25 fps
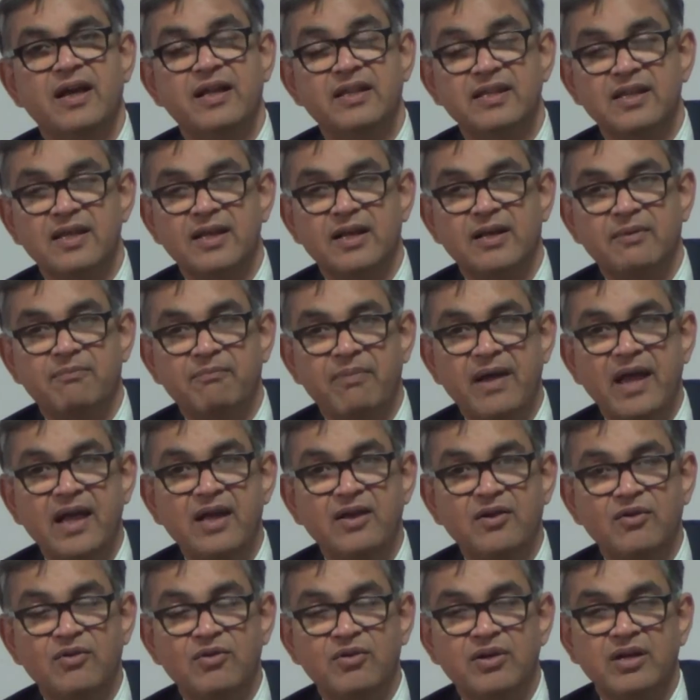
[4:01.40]
the
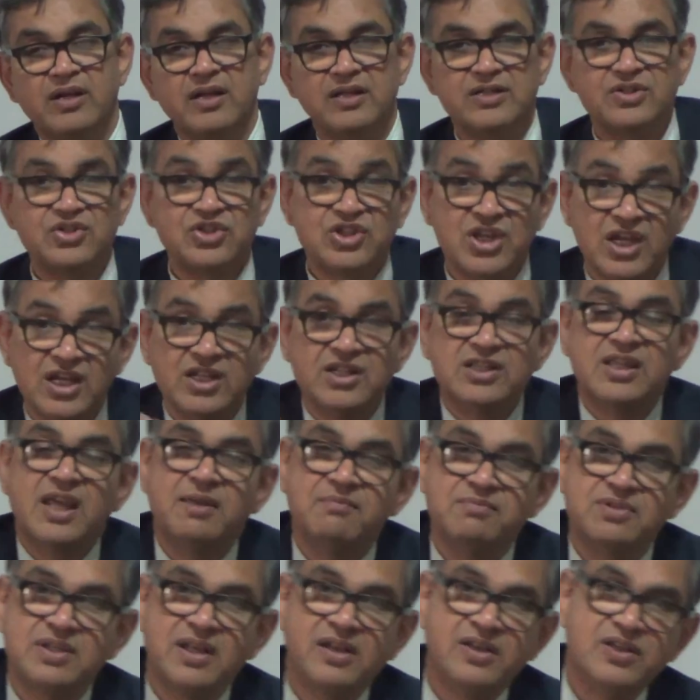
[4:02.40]
bank could change
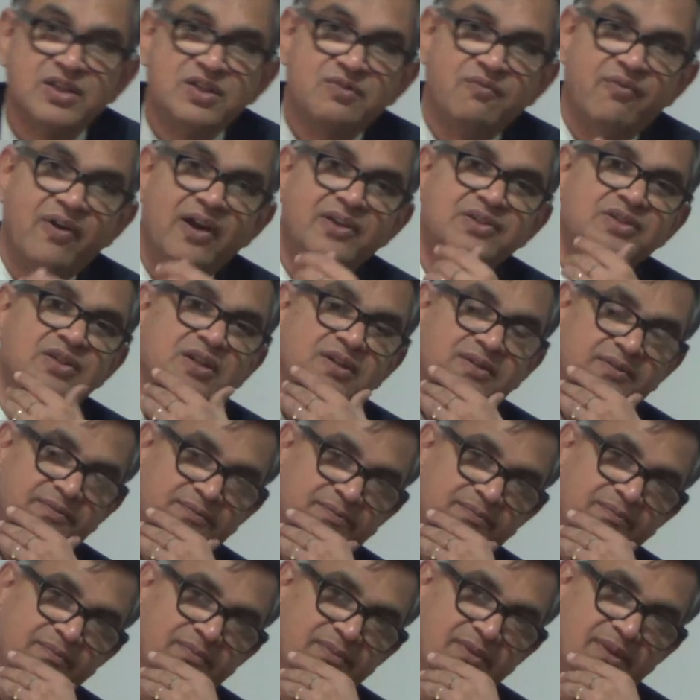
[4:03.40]
themselves faster.
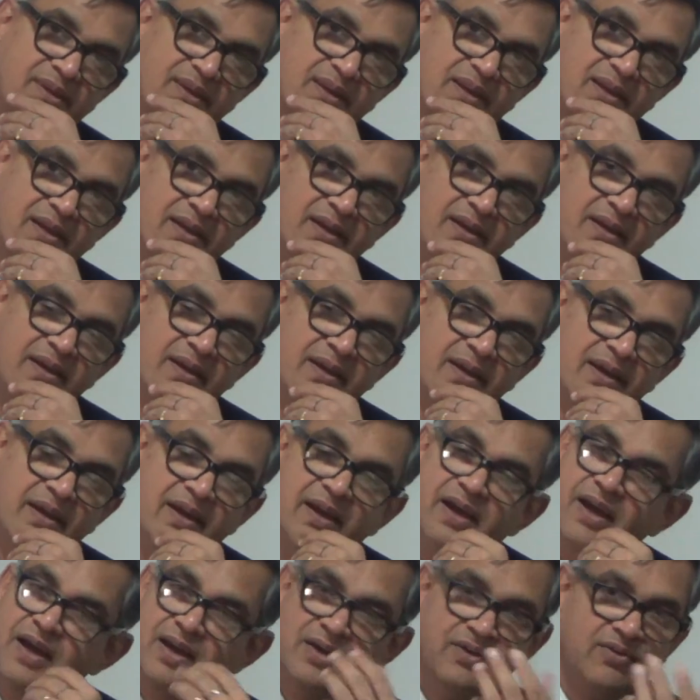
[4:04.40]

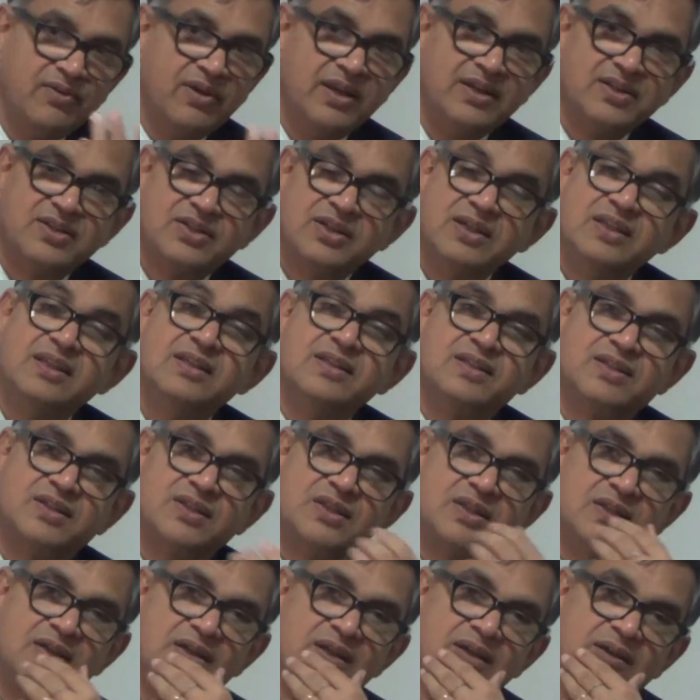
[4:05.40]
And you can see
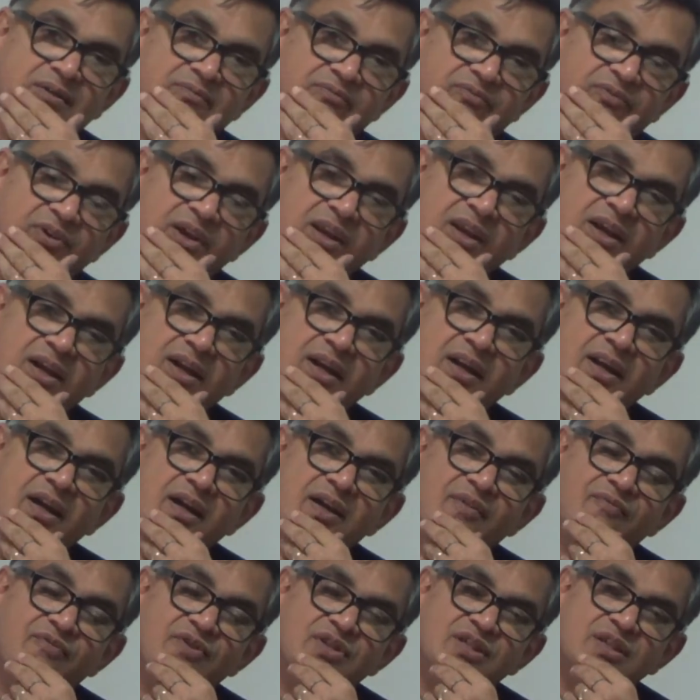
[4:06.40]
this very
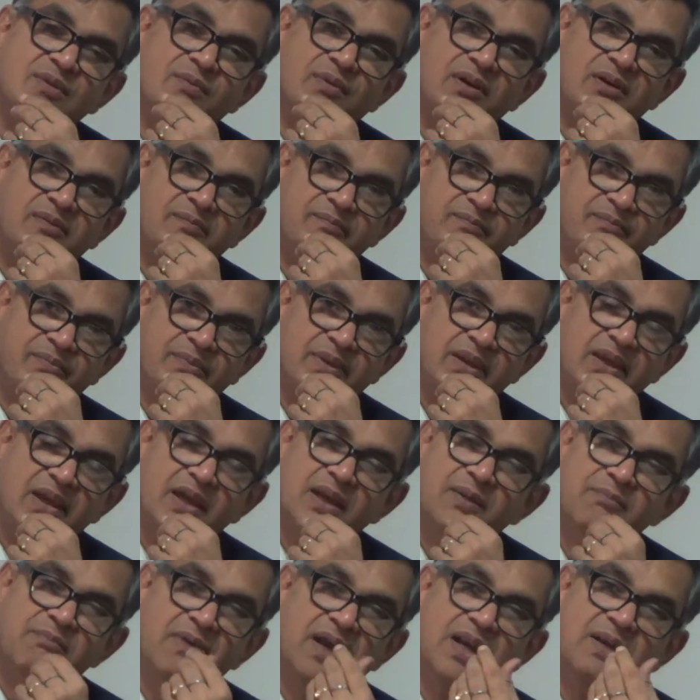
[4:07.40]
clearly visible
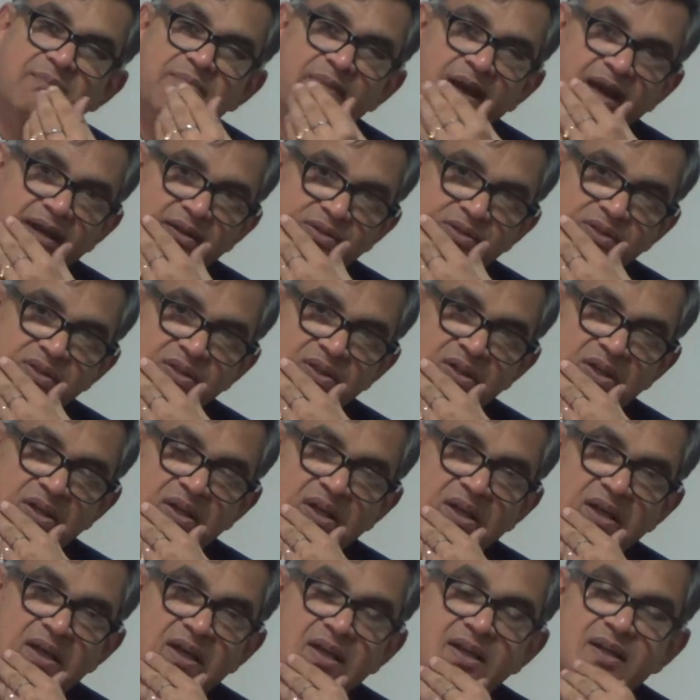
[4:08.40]
in many banks.
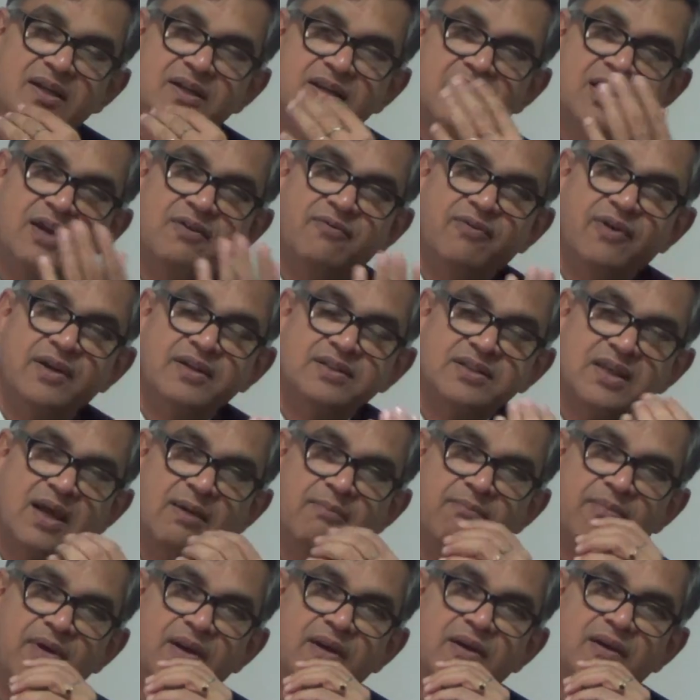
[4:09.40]
Take for
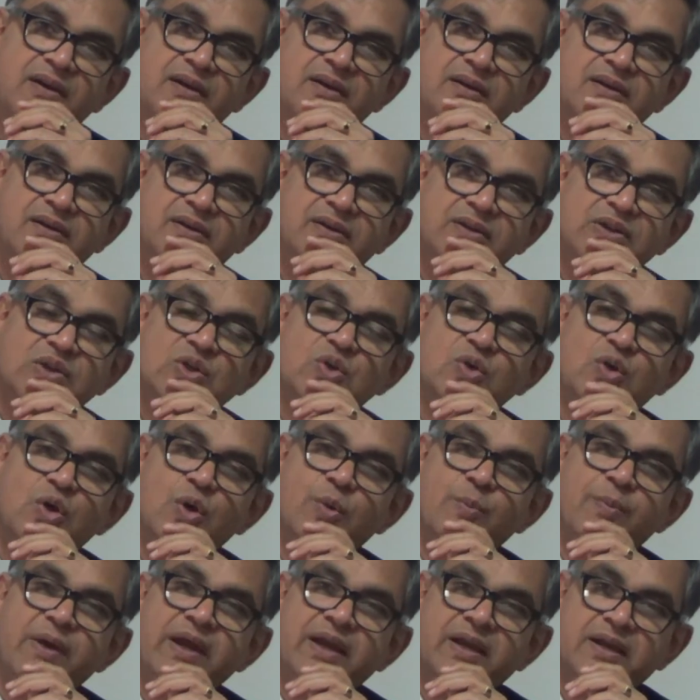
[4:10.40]
example
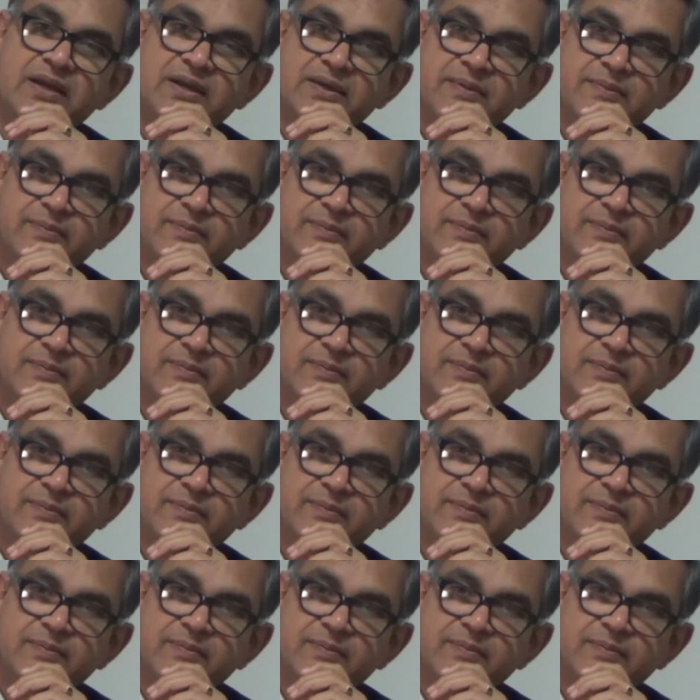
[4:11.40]
UCO Bank.